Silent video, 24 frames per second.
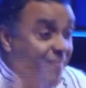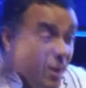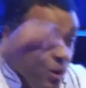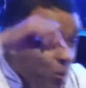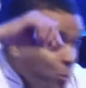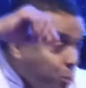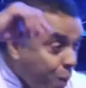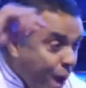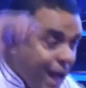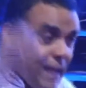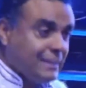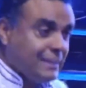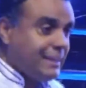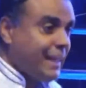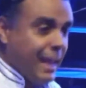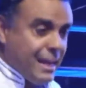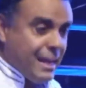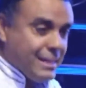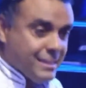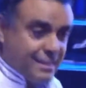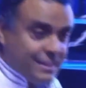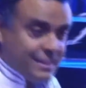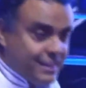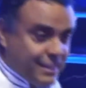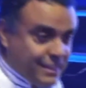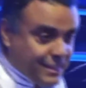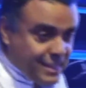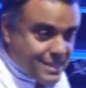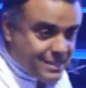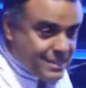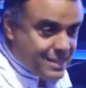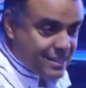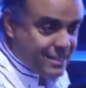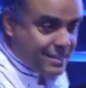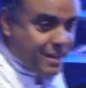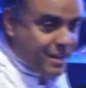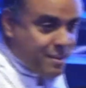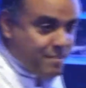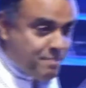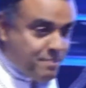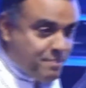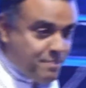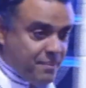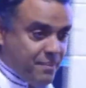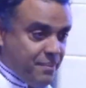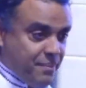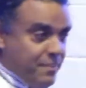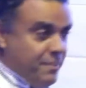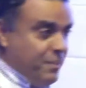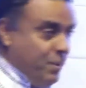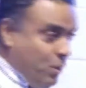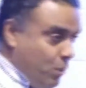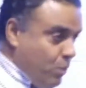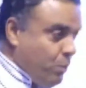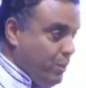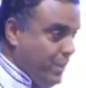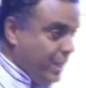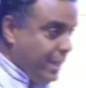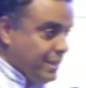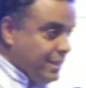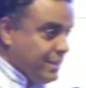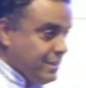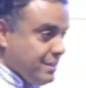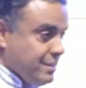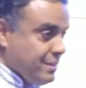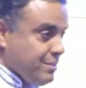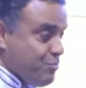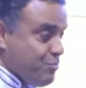wild curses in the system. Oh yes,